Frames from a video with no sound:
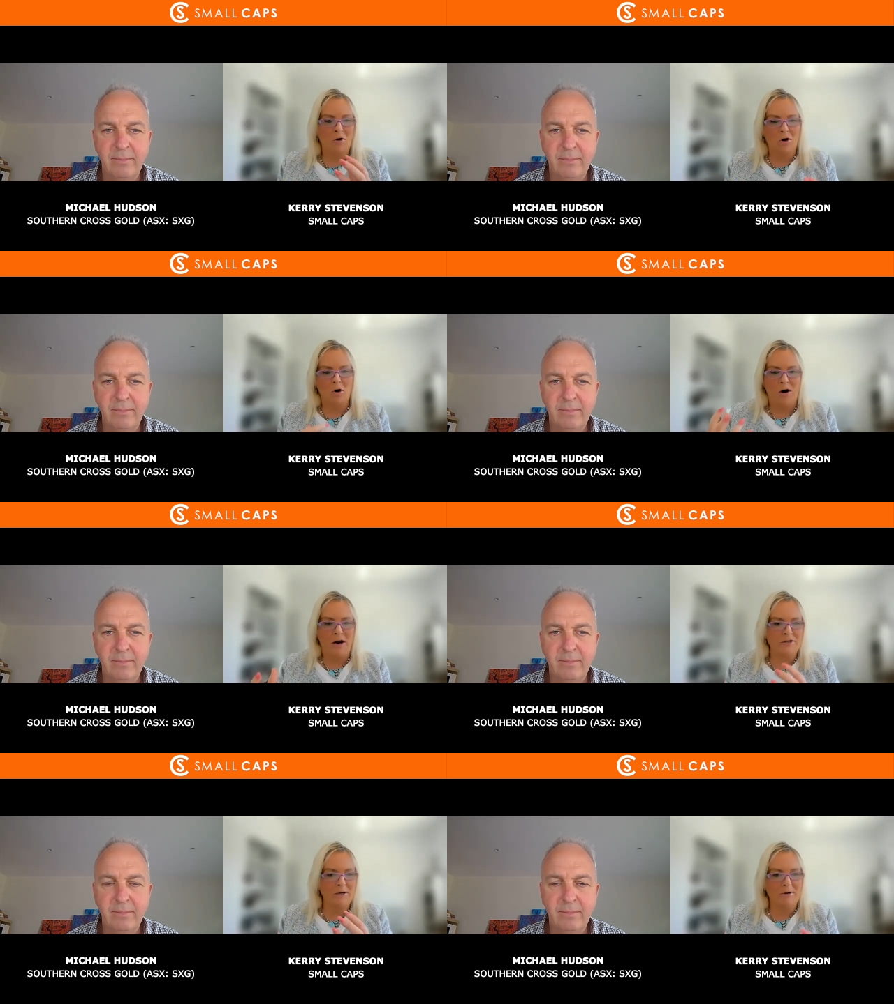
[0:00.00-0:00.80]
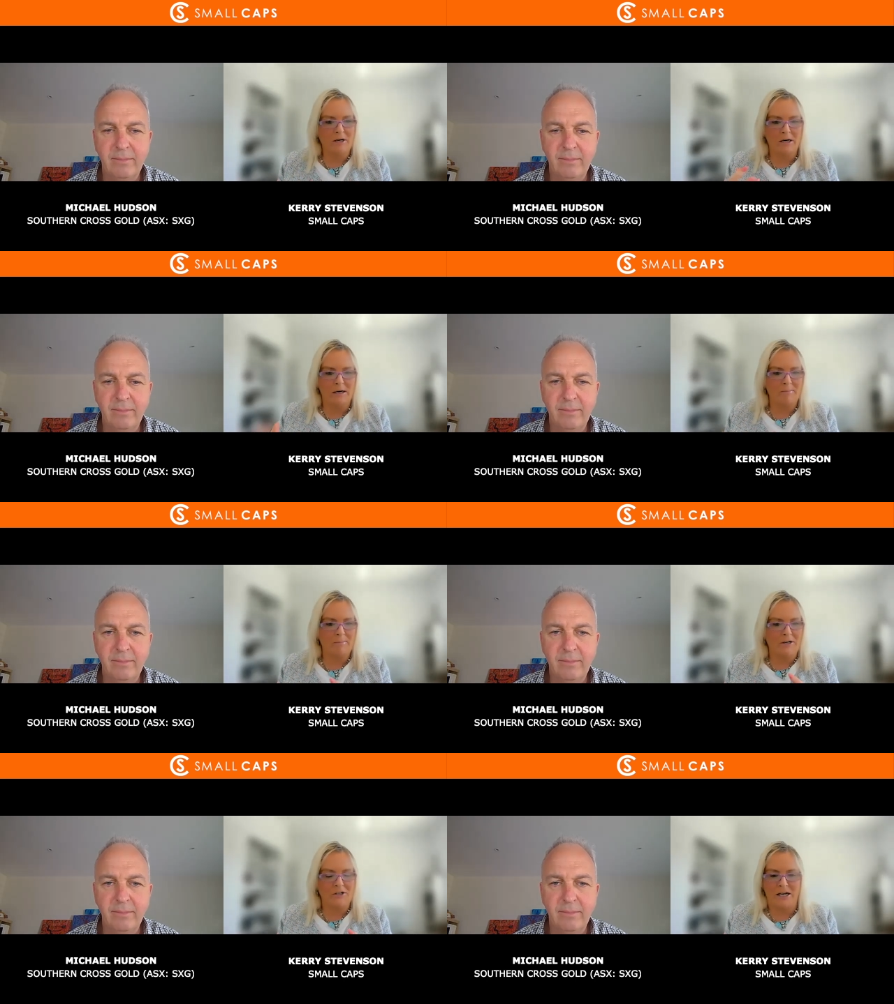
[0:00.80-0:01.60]
Speaker 1: you've got gold
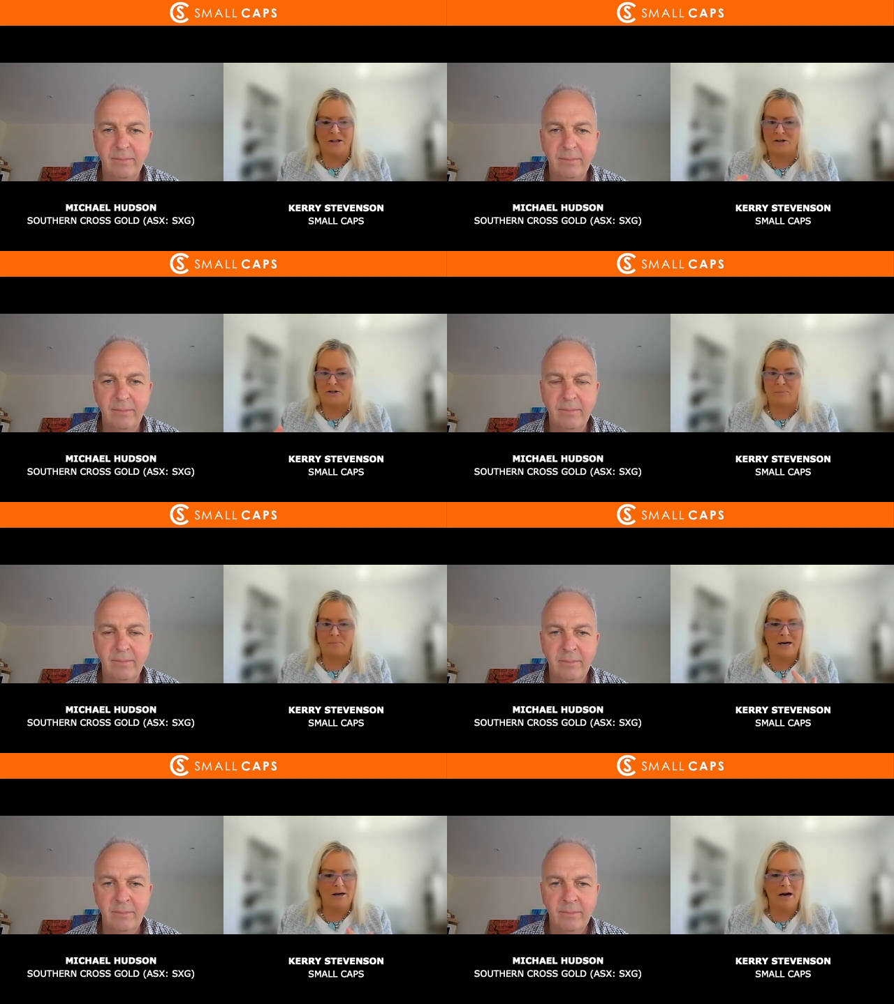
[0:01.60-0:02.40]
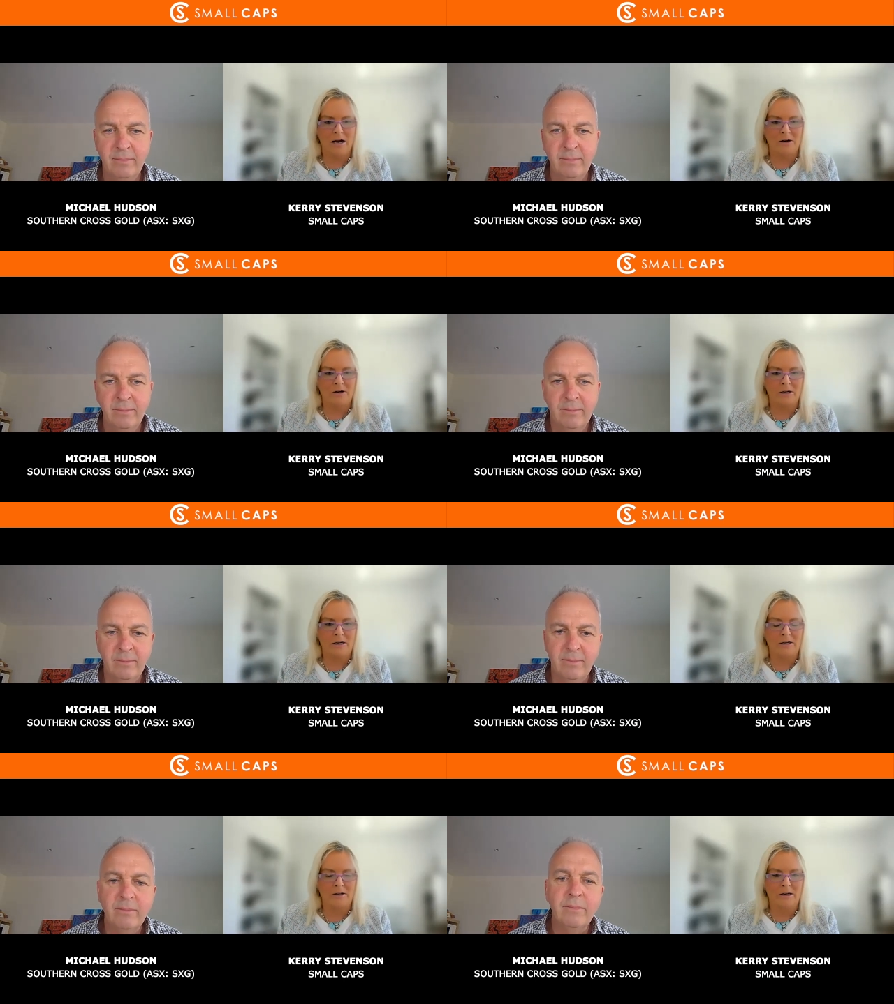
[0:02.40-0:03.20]
antimony mixed together does it make it
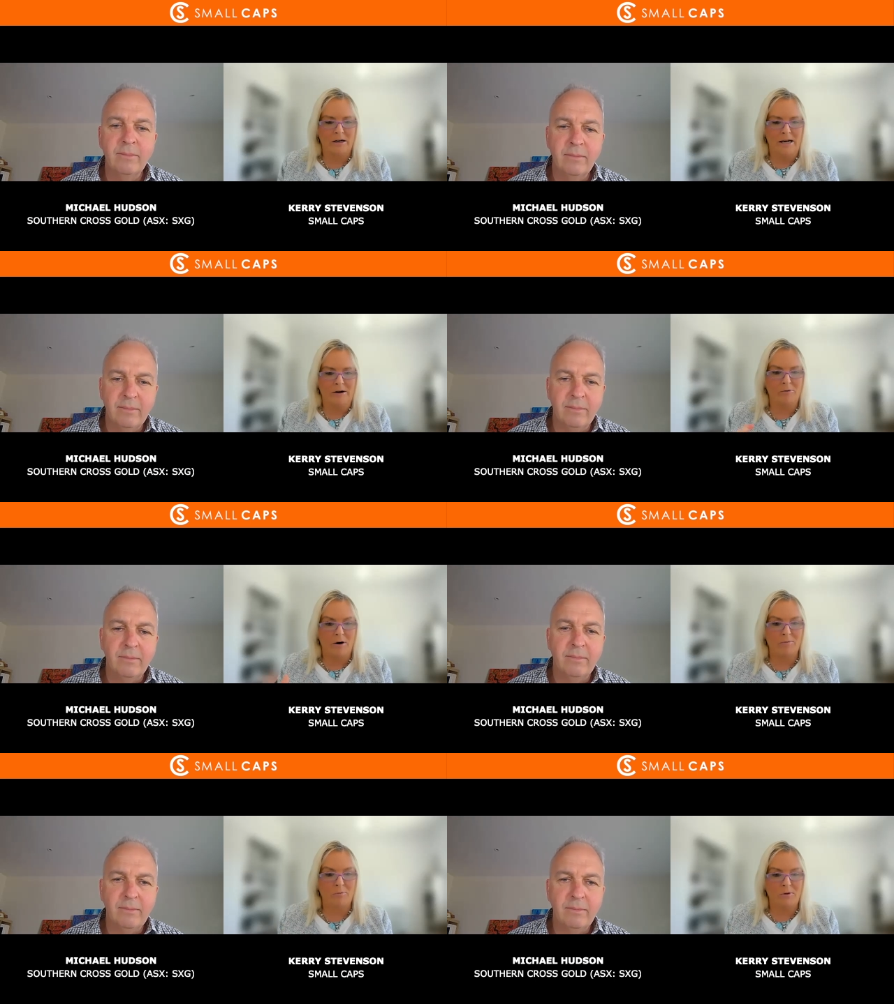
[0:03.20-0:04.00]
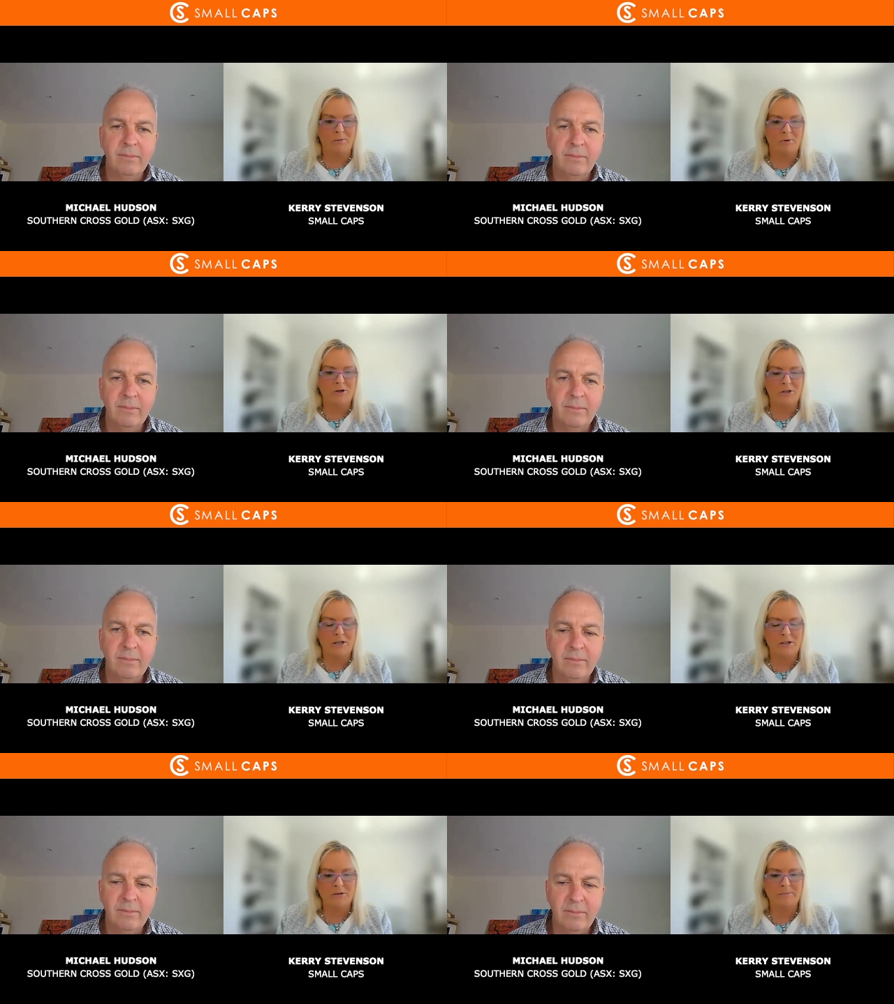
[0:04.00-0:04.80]
harder in the end run with the
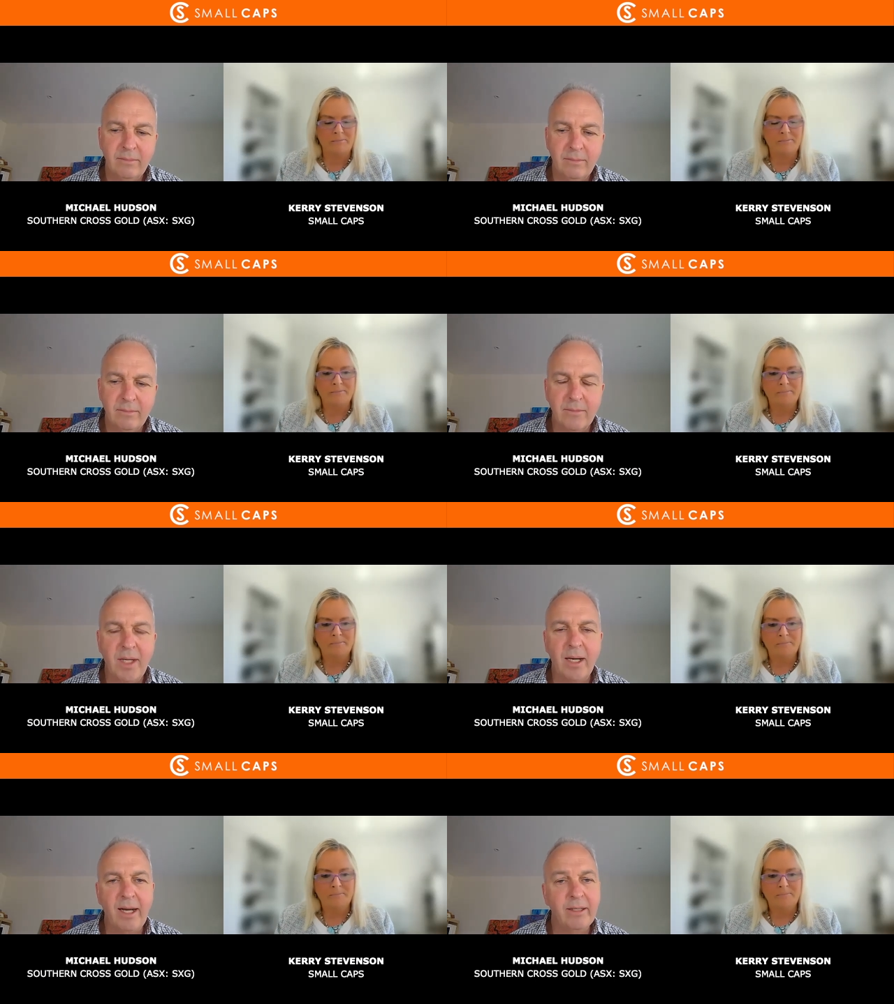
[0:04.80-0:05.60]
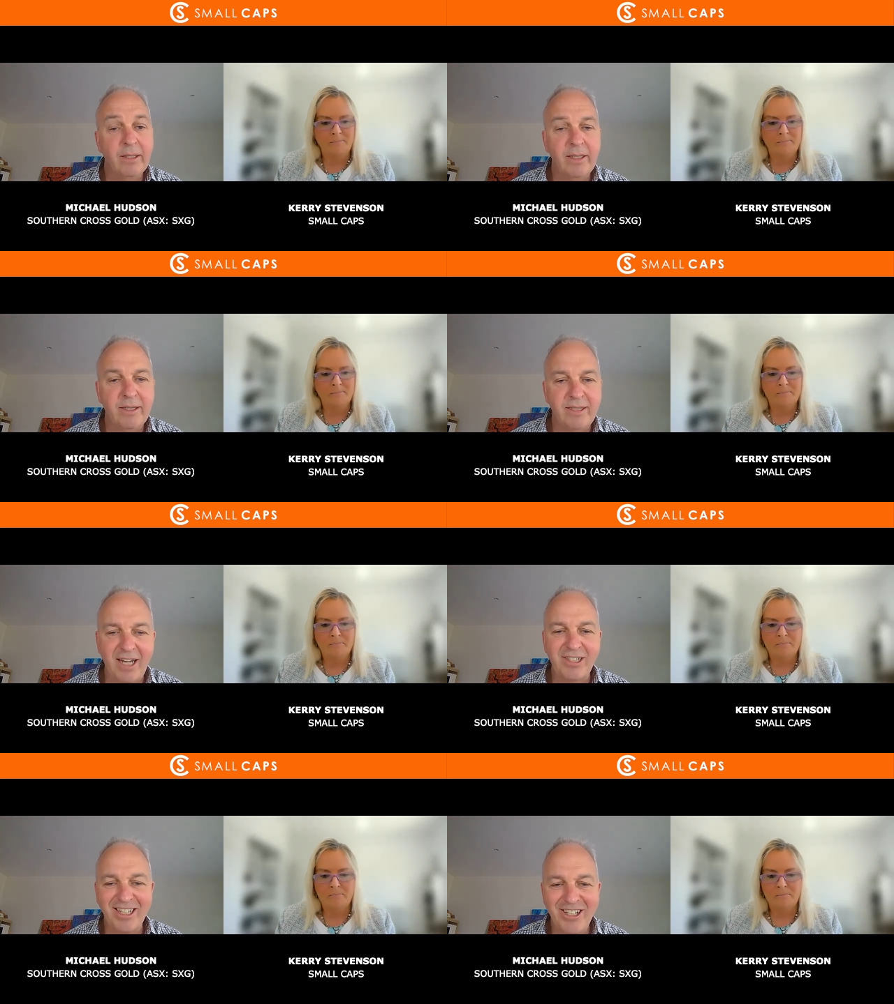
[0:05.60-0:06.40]
process
Speaker 2: uh, it, it's
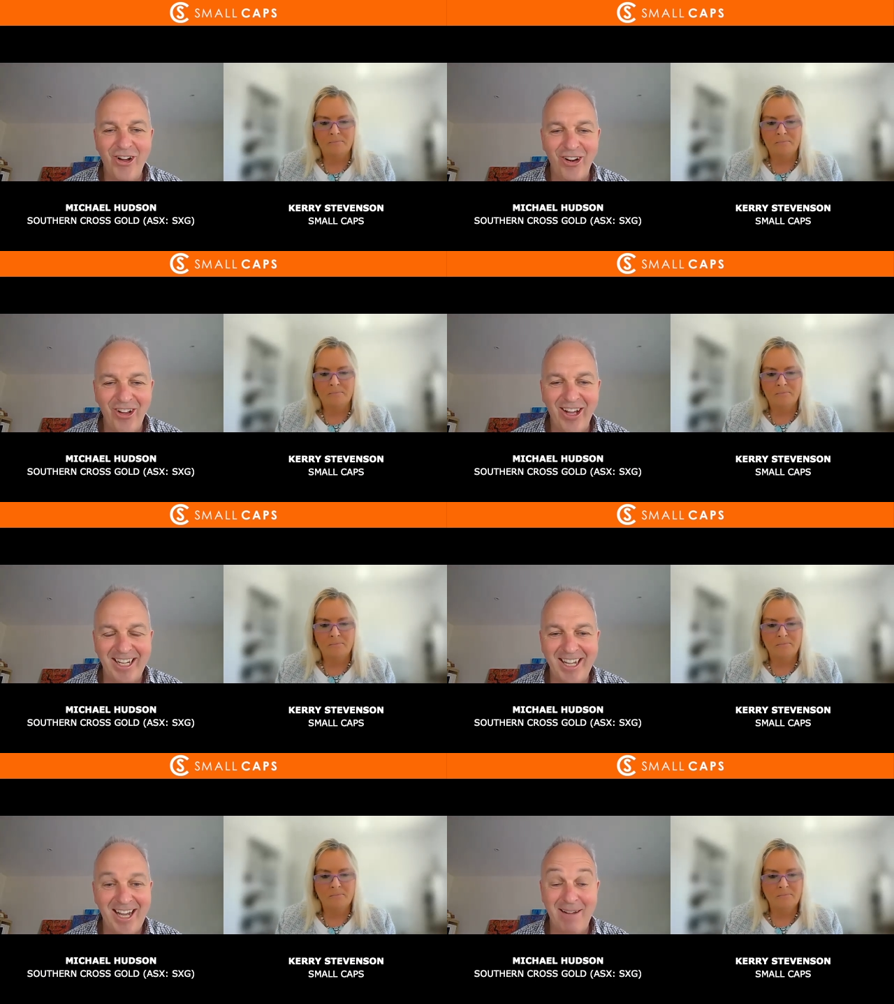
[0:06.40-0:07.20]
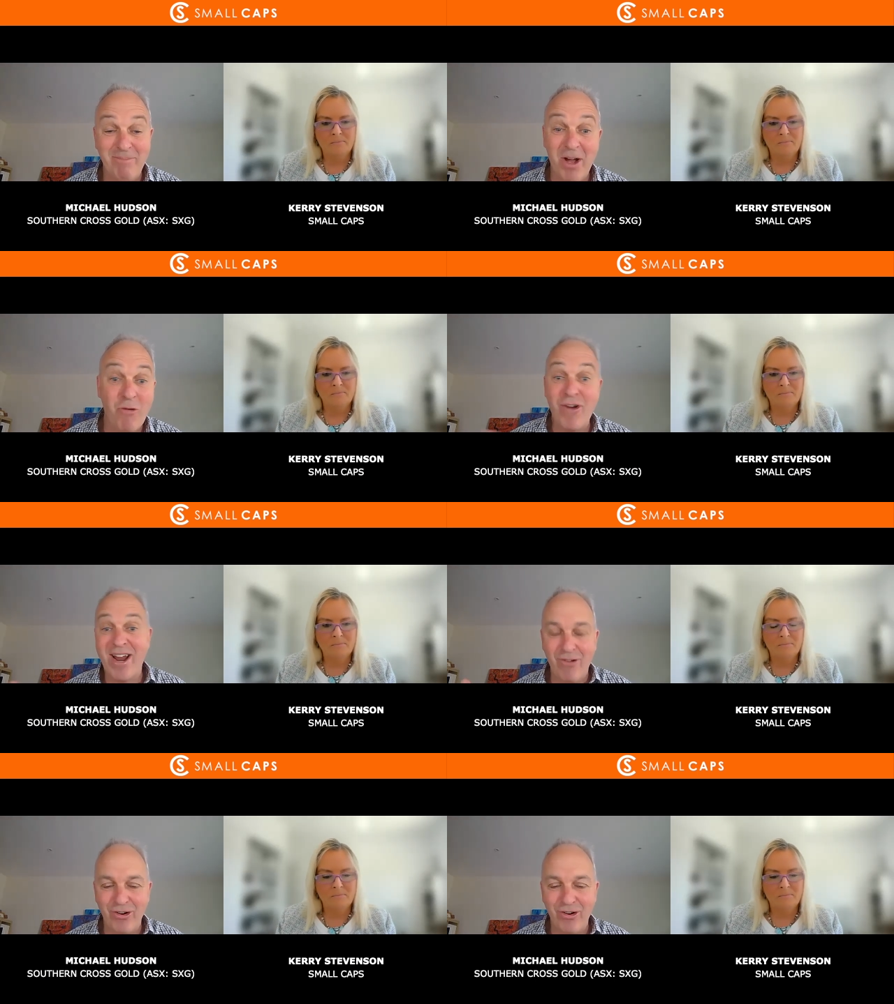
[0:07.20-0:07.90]
actually not like um, a rare